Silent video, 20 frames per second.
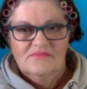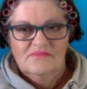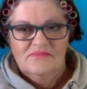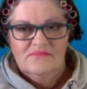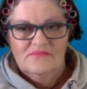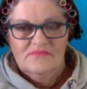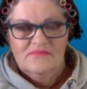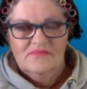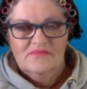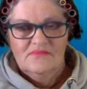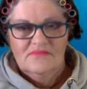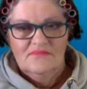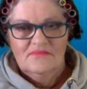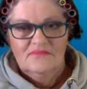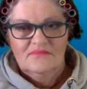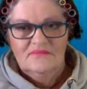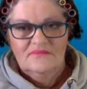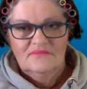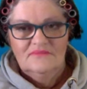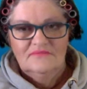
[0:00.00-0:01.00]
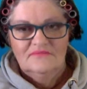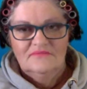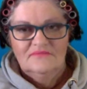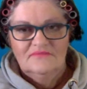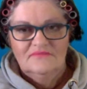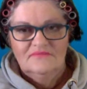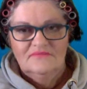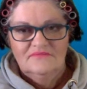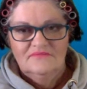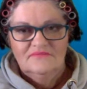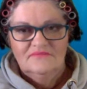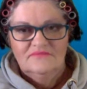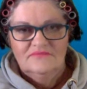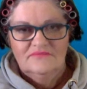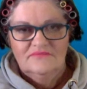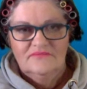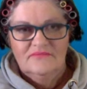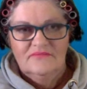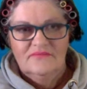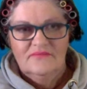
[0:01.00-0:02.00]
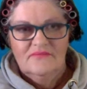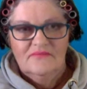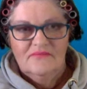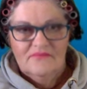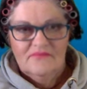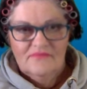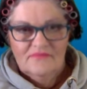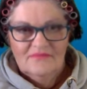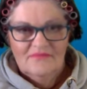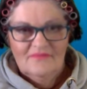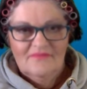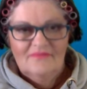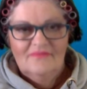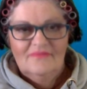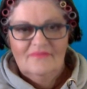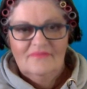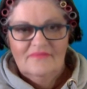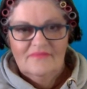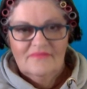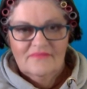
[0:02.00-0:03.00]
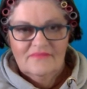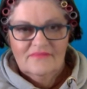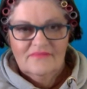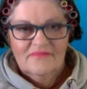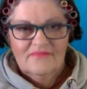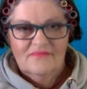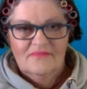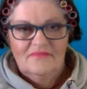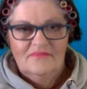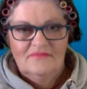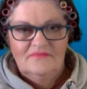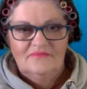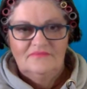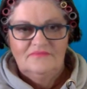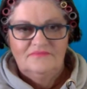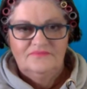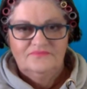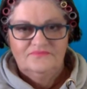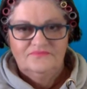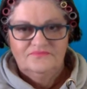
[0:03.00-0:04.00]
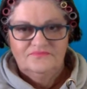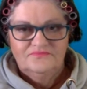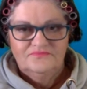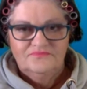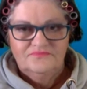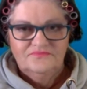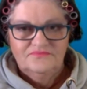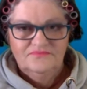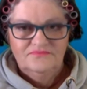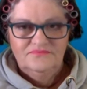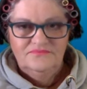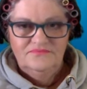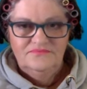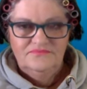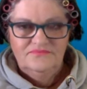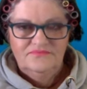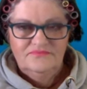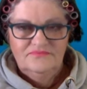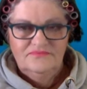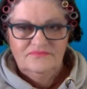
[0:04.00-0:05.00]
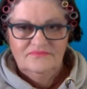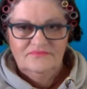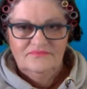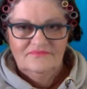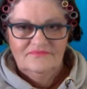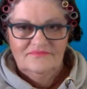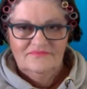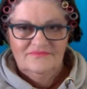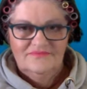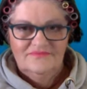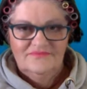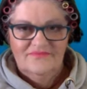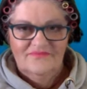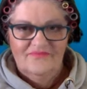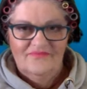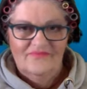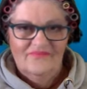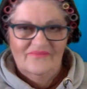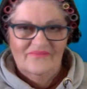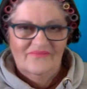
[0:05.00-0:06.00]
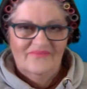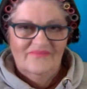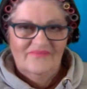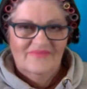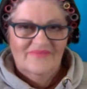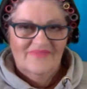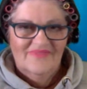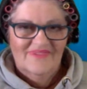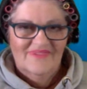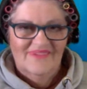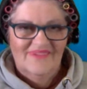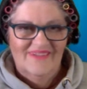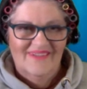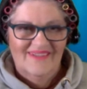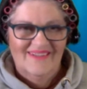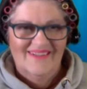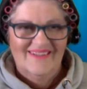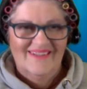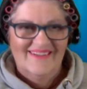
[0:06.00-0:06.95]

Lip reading: (silent)